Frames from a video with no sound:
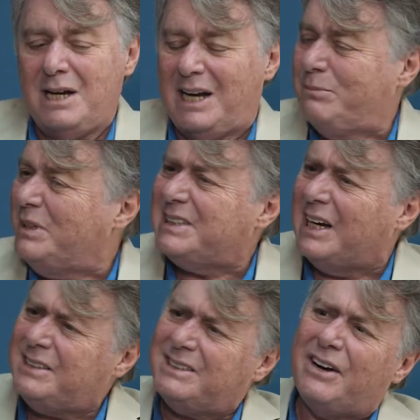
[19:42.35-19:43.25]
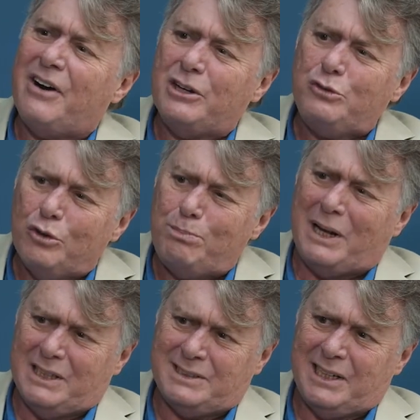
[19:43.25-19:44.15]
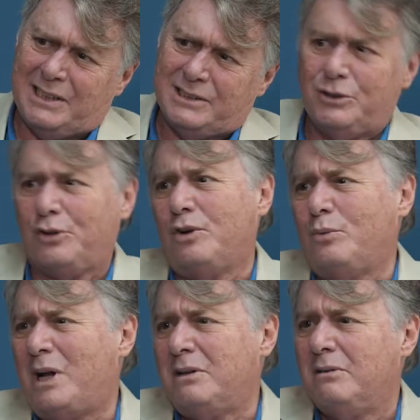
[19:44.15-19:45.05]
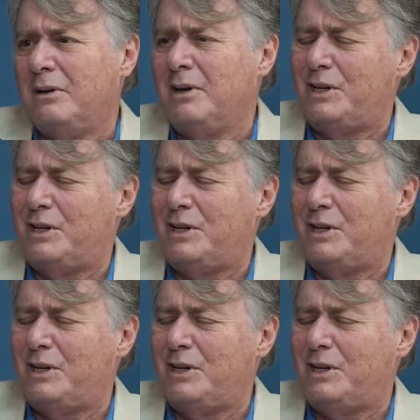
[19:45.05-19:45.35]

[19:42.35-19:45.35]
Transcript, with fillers: And besides, there are two Palestines, not one.